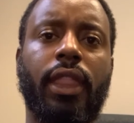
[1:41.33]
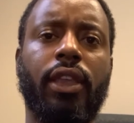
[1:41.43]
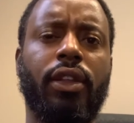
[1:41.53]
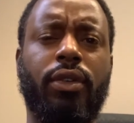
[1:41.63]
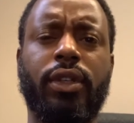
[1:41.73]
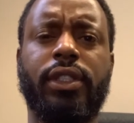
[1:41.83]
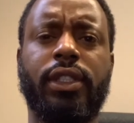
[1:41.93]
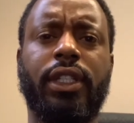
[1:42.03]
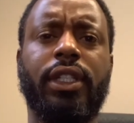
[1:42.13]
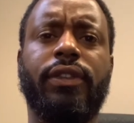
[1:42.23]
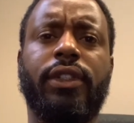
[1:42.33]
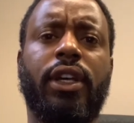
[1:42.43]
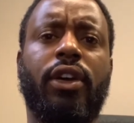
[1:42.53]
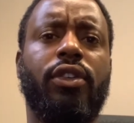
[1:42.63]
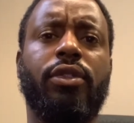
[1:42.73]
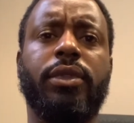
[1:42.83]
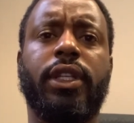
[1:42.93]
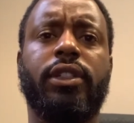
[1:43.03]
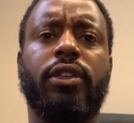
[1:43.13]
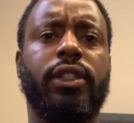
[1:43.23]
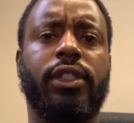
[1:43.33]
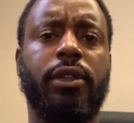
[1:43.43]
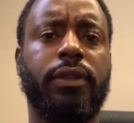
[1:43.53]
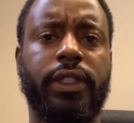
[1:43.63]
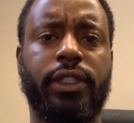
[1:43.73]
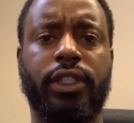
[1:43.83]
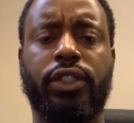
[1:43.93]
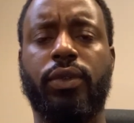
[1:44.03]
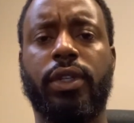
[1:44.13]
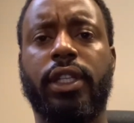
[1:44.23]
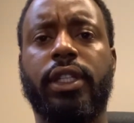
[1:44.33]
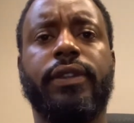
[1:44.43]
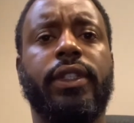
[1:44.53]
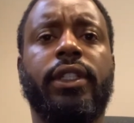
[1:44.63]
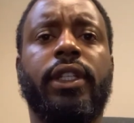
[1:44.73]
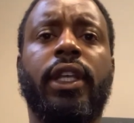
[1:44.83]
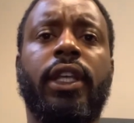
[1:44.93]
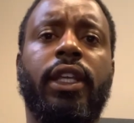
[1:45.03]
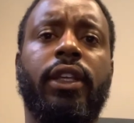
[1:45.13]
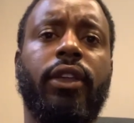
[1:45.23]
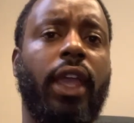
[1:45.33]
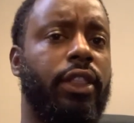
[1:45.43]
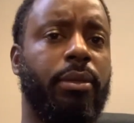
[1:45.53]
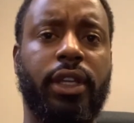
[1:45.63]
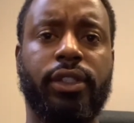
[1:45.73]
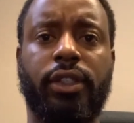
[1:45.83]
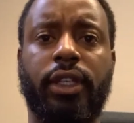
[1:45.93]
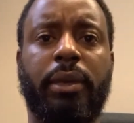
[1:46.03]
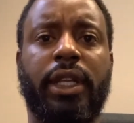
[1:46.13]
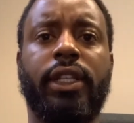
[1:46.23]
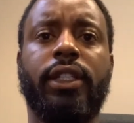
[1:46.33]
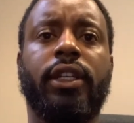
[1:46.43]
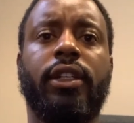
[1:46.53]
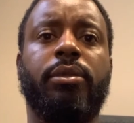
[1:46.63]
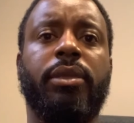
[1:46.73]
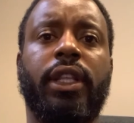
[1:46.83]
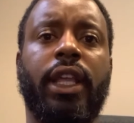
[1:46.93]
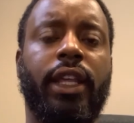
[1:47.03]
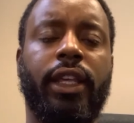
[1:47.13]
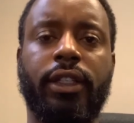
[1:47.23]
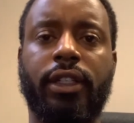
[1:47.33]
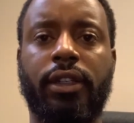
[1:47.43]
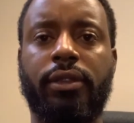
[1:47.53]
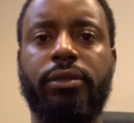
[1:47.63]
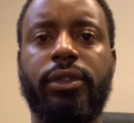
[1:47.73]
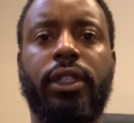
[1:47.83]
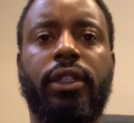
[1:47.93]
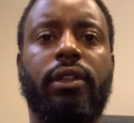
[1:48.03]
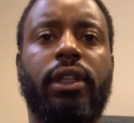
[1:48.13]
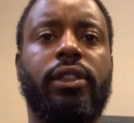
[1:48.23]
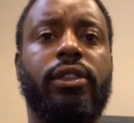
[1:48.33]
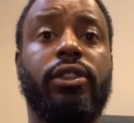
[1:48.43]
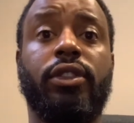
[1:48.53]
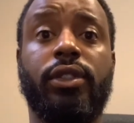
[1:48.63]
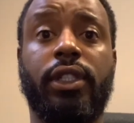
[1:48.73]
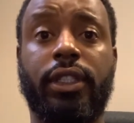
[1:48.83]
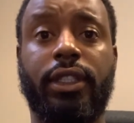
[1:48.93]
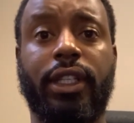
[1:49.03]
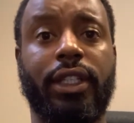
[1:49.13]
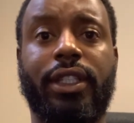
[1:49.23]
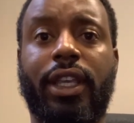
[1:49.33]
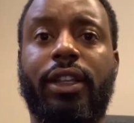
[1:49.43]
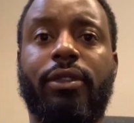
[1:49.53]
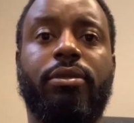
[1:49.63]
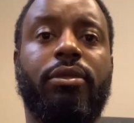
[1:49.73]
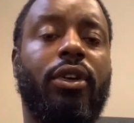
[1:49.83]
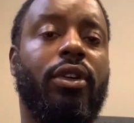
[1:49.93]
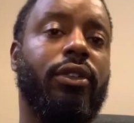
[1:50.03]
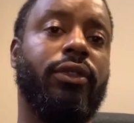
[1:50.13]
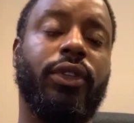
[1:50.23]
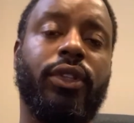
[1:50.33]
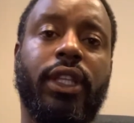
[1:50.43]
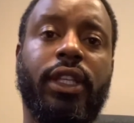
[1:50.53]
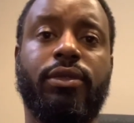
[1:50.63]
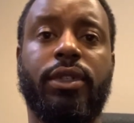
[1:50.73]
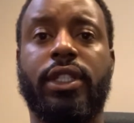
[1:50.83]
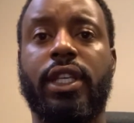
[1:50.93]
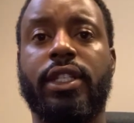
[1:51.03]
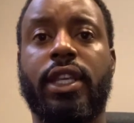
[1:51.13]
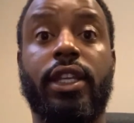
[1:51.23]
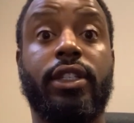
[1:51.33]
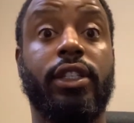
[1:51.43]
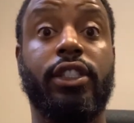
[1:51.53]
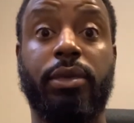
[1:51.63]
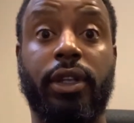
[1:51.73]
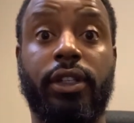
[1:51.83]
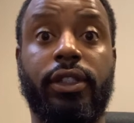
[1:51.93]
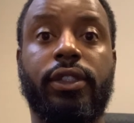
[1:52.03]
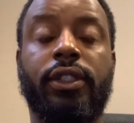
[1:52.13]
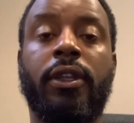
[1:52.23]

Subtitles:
In order to live in the home or the subdivision that you want to live in, you have to make a certain amount of income, and that income is usually dictated on a few things, which is education, experience,